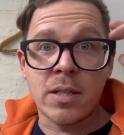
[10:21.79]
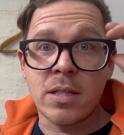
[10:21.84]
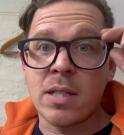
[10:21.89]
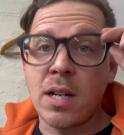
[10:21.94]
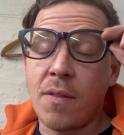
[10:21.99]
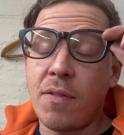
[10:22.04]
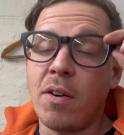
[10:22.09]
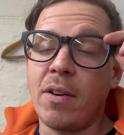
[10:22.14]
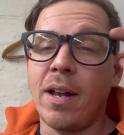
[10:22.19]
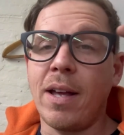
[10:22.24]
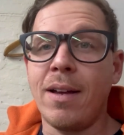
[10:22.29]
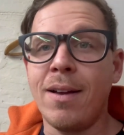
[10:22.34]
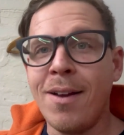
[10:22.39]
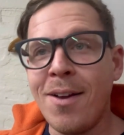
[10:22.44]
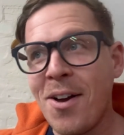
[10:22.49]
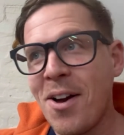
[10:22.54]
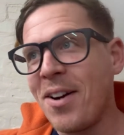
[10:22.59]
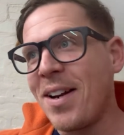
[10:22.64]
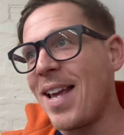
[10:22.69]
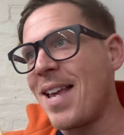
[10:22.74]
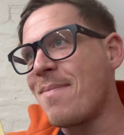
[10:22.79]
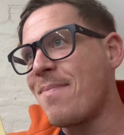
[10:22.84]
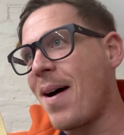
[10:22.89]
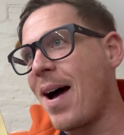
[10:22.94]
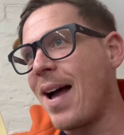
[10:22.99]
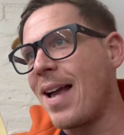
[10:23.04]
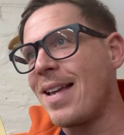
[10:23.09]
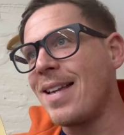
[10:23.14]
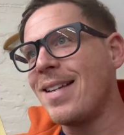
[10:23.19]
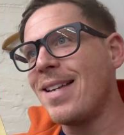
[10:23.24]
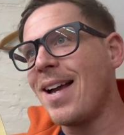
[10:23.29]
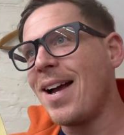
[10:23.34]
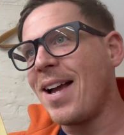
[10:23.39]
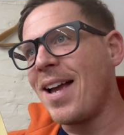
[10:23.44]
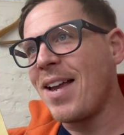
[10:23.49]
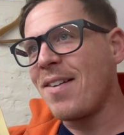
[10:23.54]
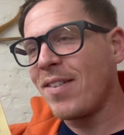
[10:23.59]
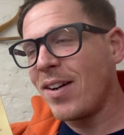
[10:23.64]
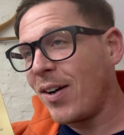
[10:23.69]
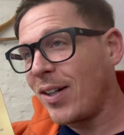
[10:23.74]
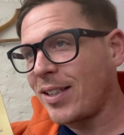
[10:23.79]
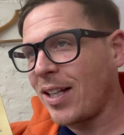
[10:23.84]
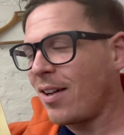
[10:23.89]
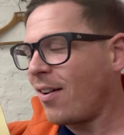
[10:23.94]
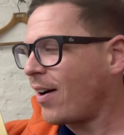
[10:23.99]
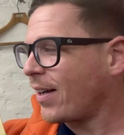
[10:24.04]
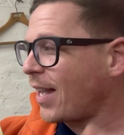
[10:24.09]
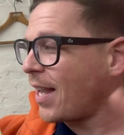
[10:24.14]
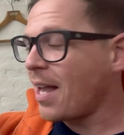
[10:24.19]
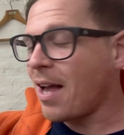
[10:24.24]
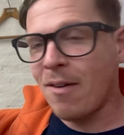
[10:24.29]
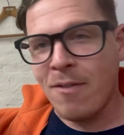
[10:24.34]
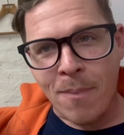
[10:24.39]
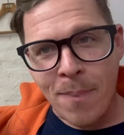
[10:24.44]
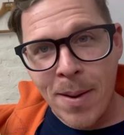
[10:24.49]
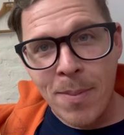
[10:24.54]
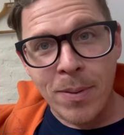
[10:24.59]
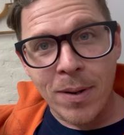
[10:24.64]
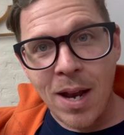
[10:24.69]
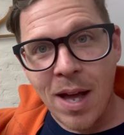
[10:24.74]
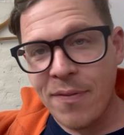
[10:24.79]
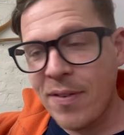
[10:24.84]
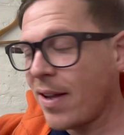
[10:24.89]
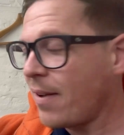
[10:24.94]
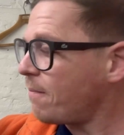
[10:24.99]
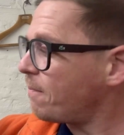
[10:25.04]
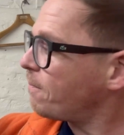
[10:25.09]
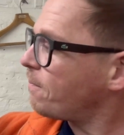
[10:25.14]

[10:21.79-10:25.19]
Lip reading: stuff on eBay, even though I don't like it, other people love it.